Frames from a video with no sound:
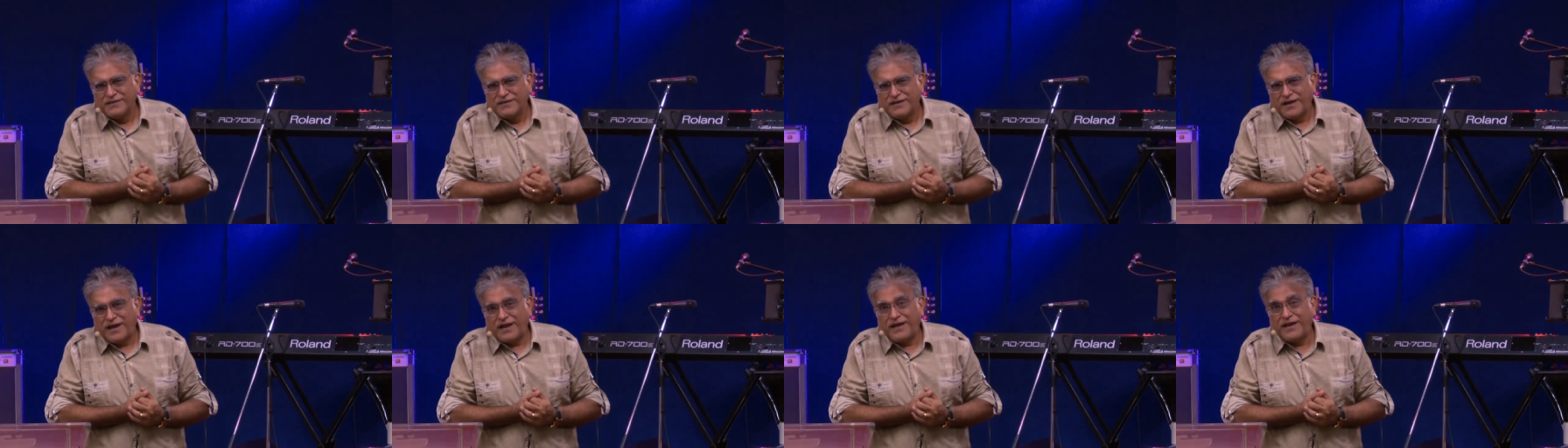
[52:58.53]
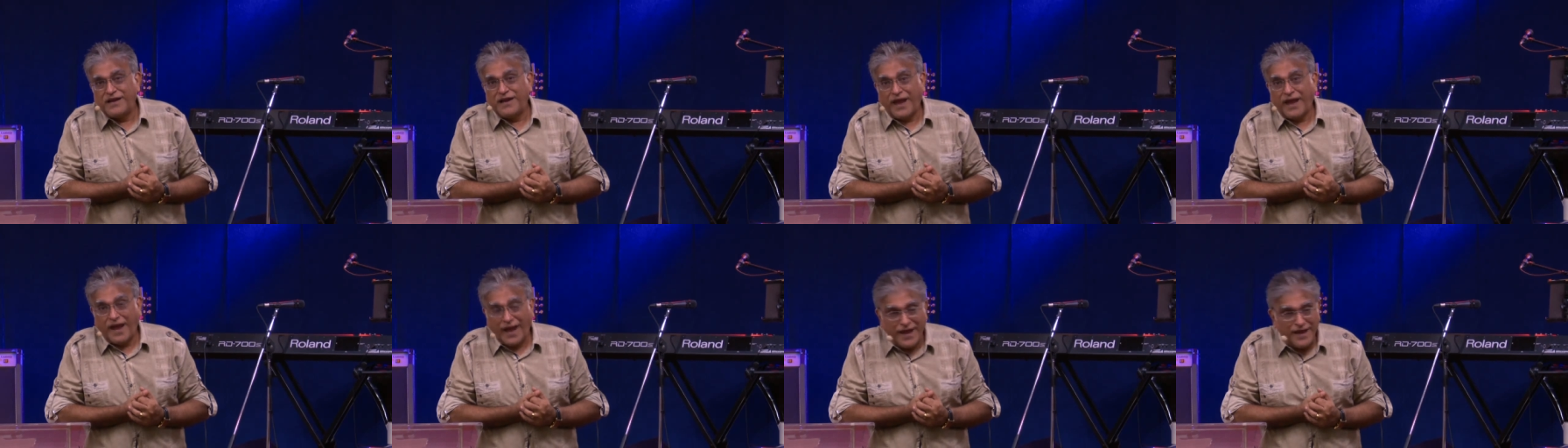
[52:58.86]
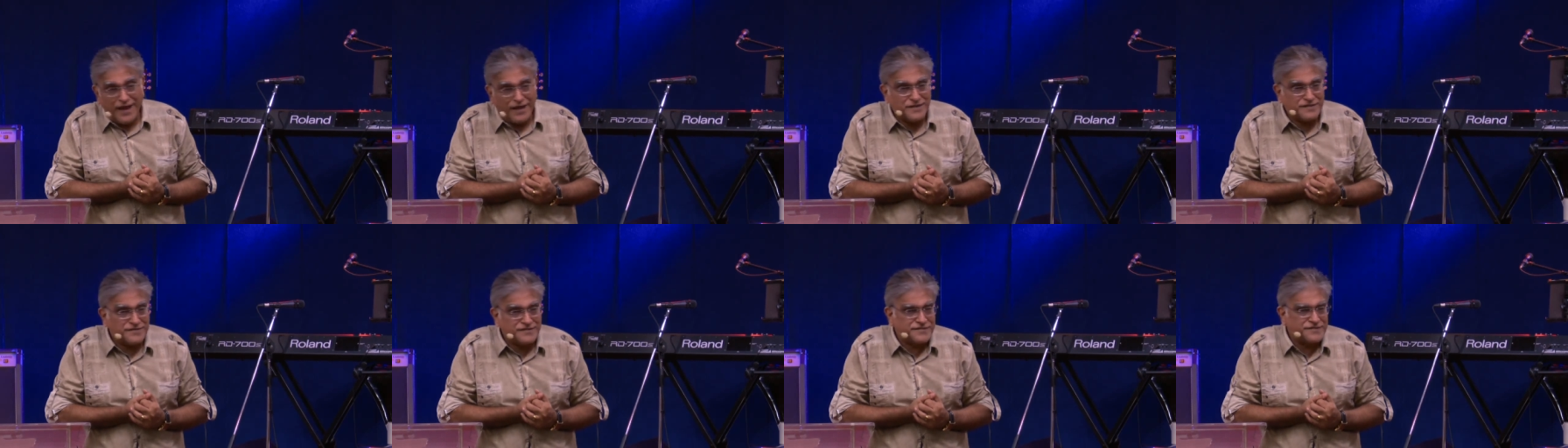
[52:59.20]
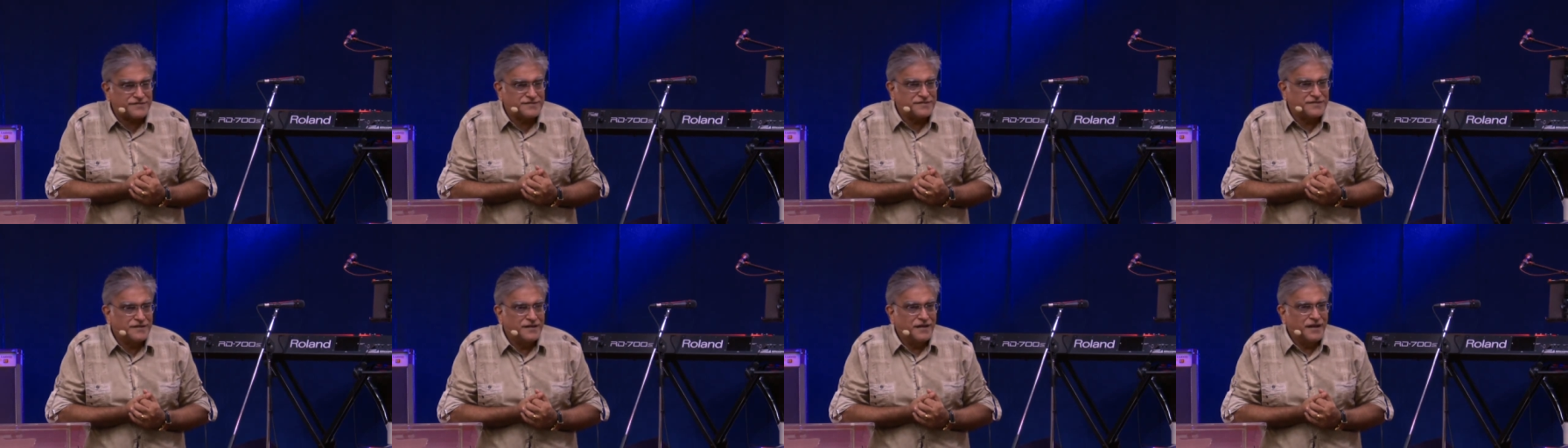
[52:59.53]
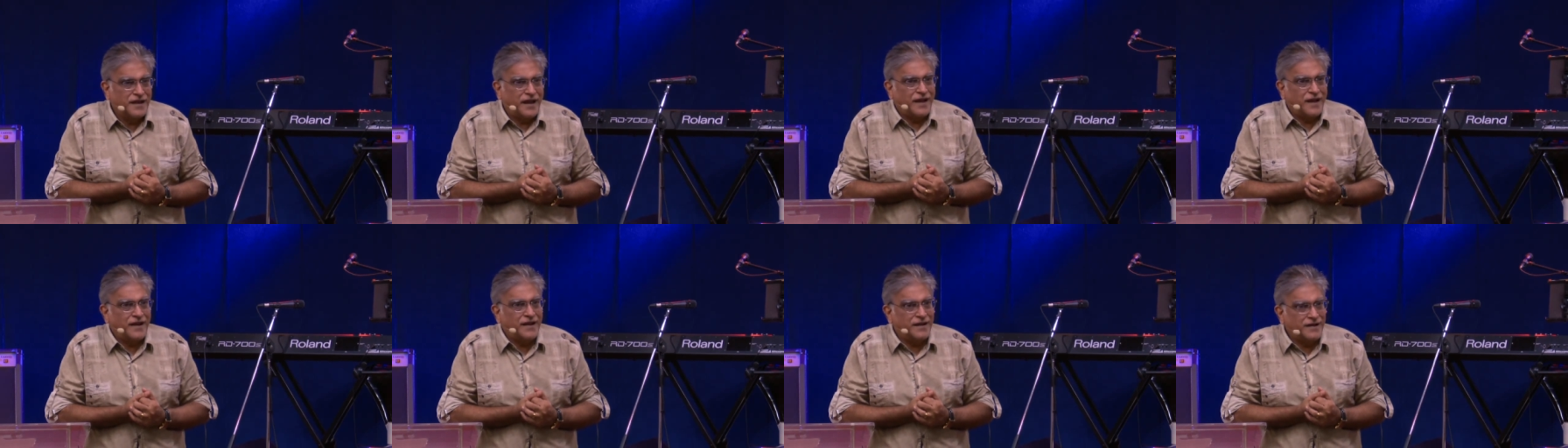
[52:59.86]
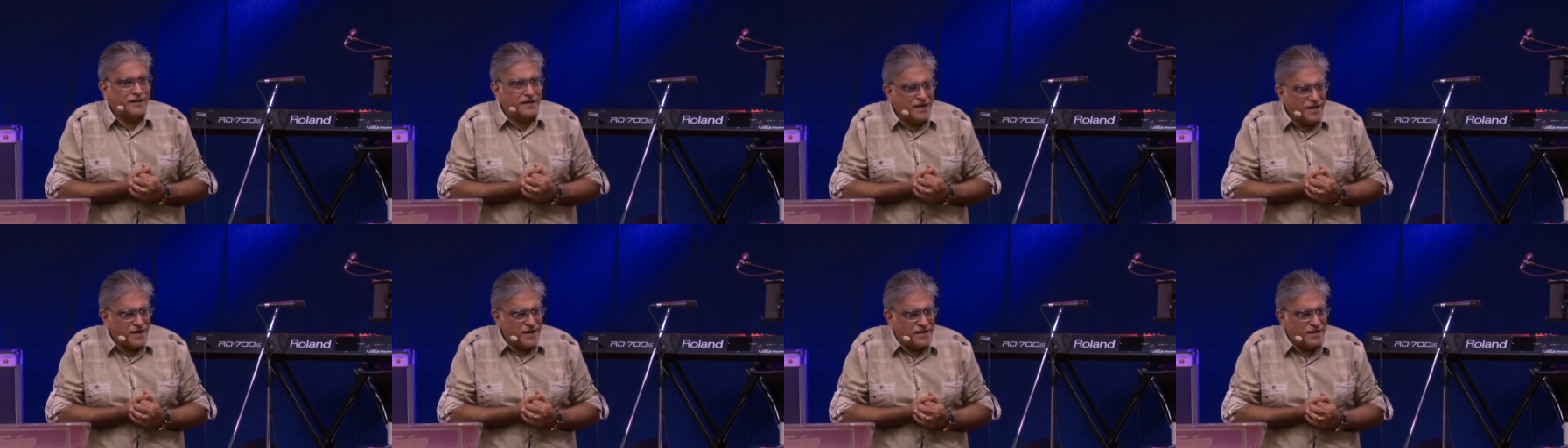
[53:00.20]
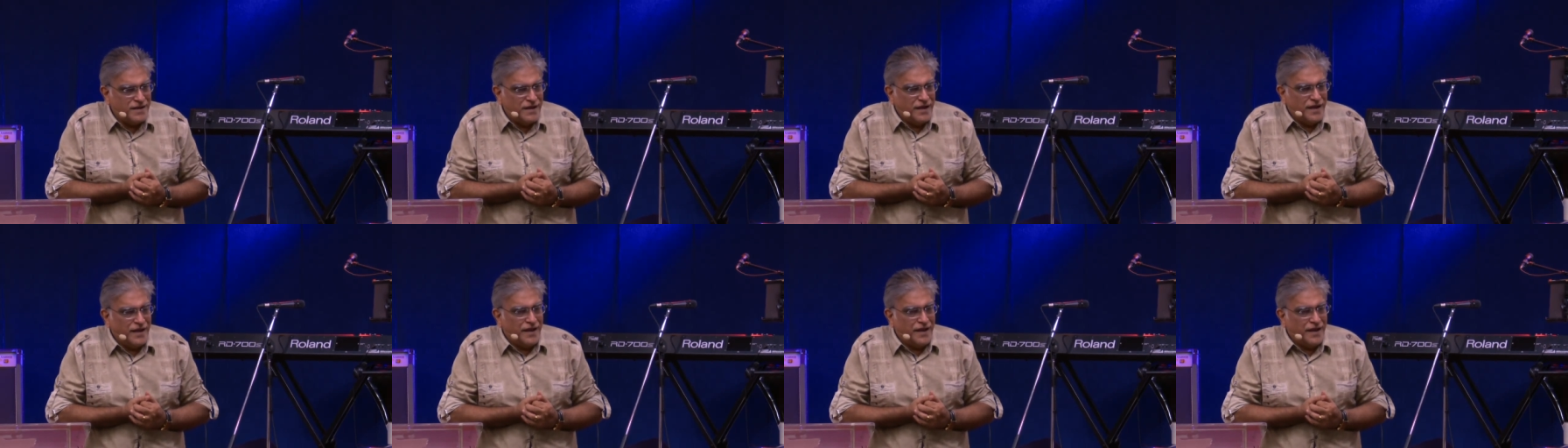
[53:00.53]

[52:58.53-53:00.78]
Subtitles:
And He has. And He did.